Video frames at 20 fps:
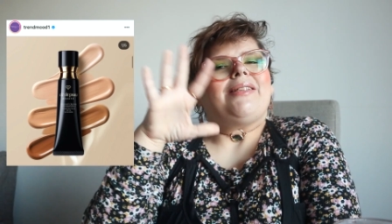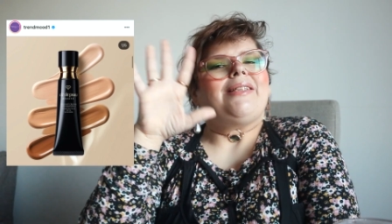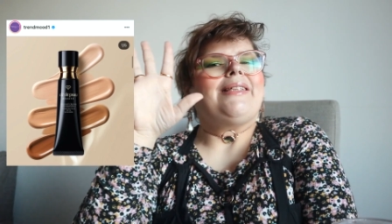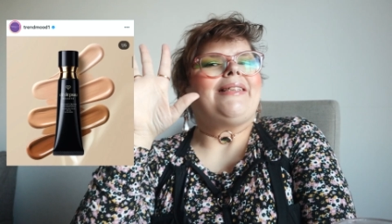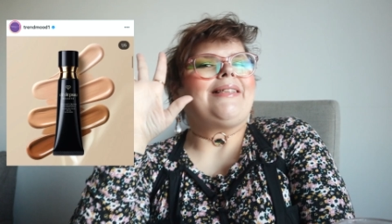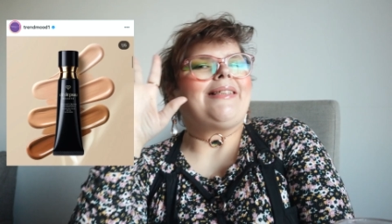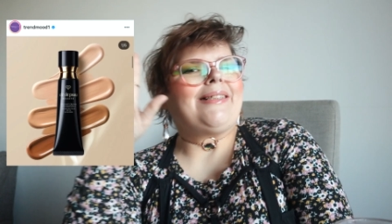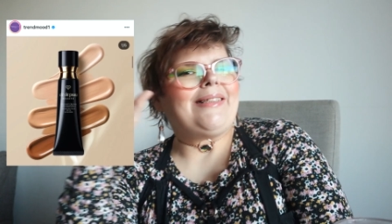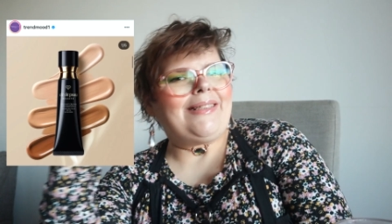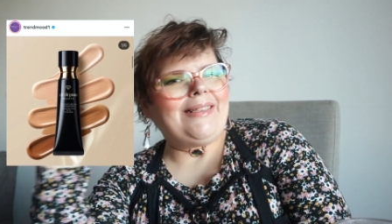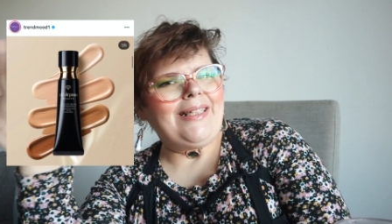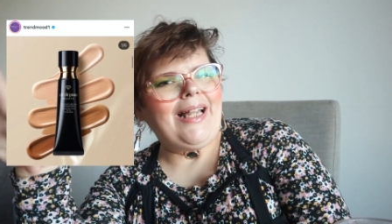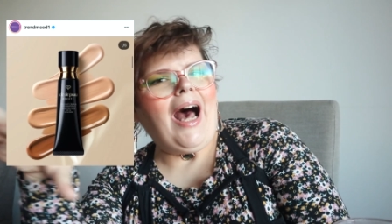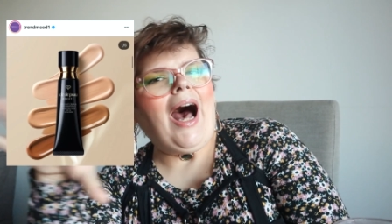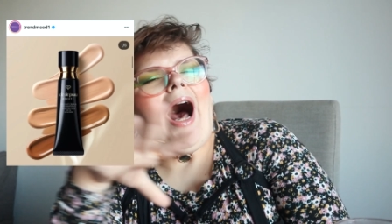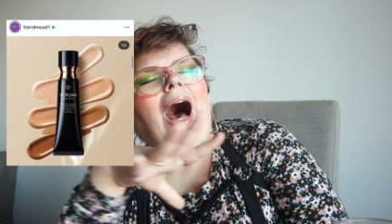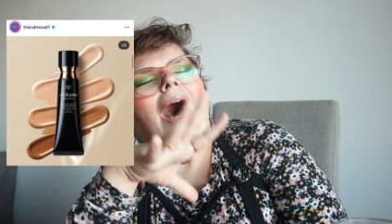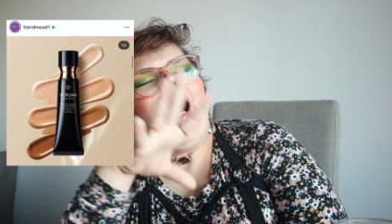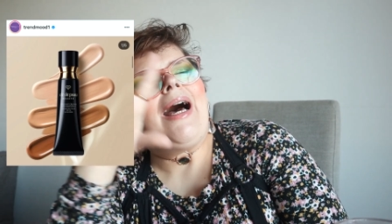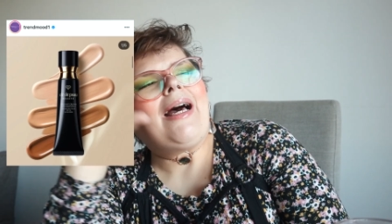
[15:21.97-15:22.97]
this is
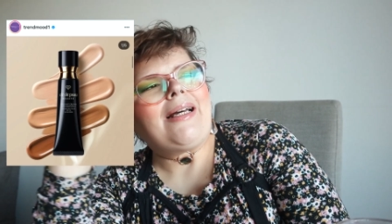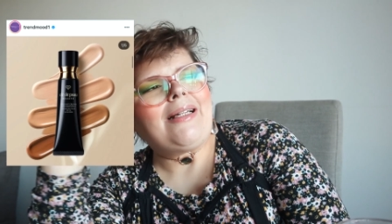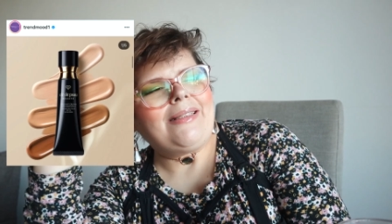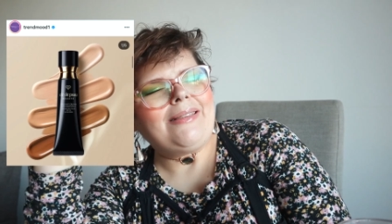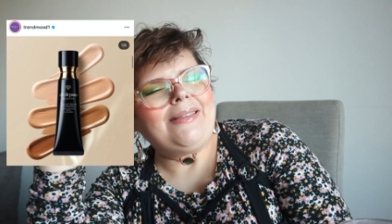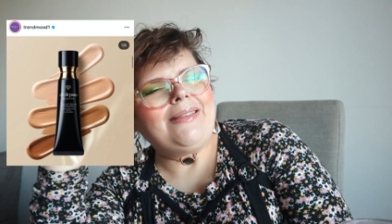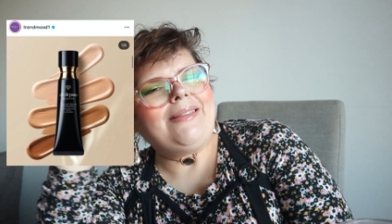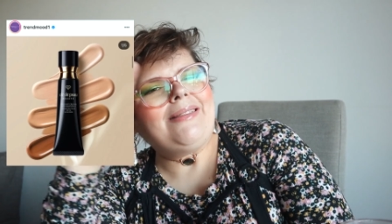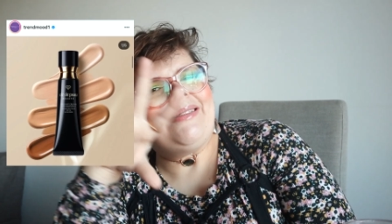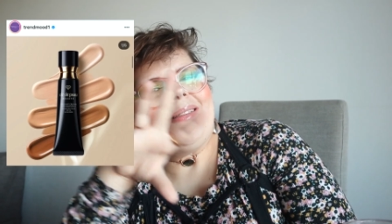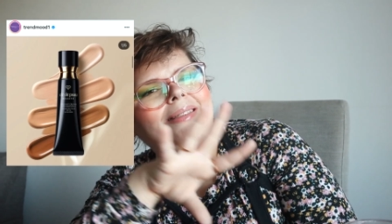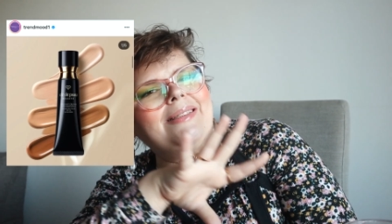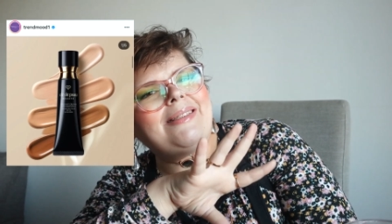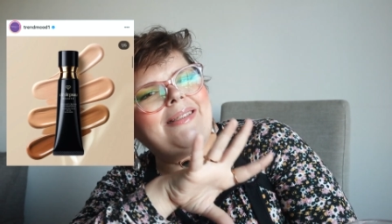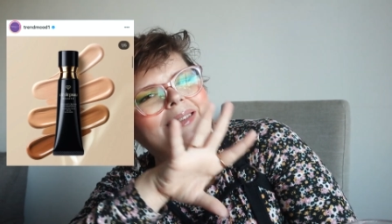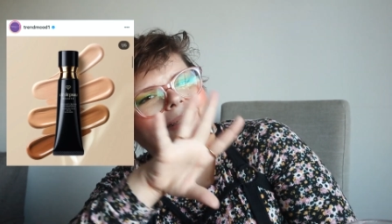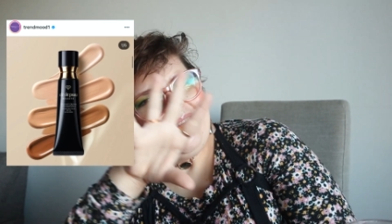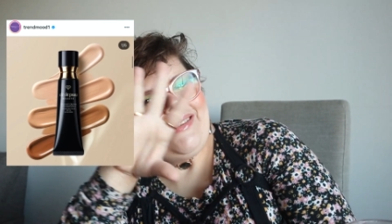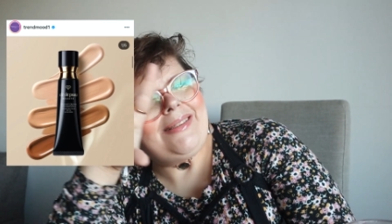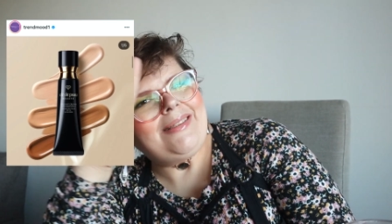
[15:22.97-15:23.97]
not,
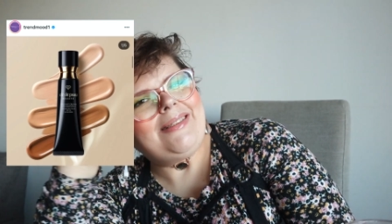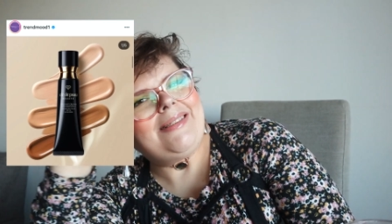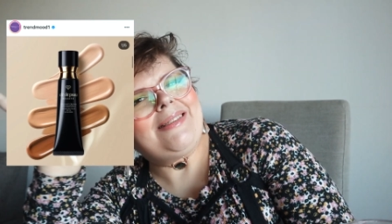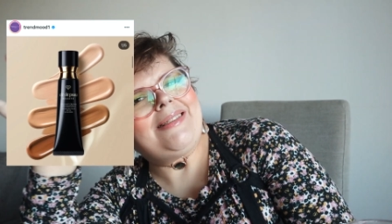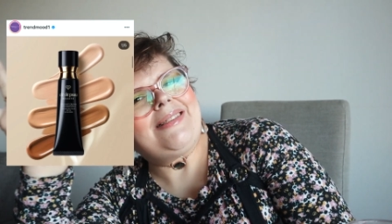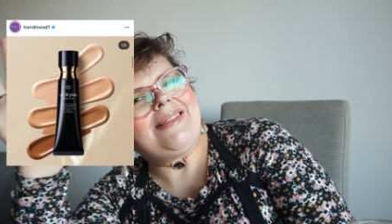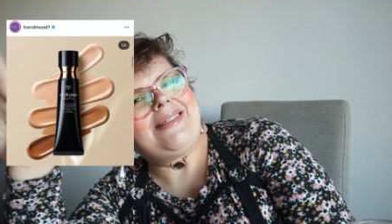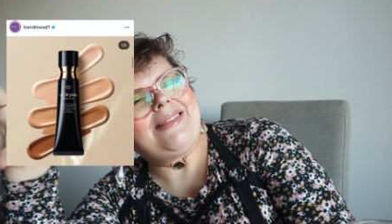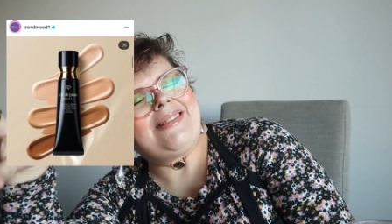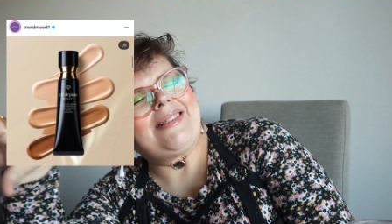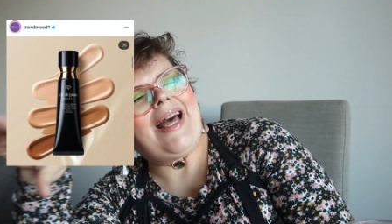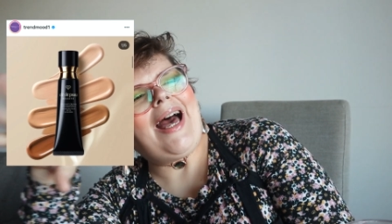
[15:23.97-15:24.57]
this is, this is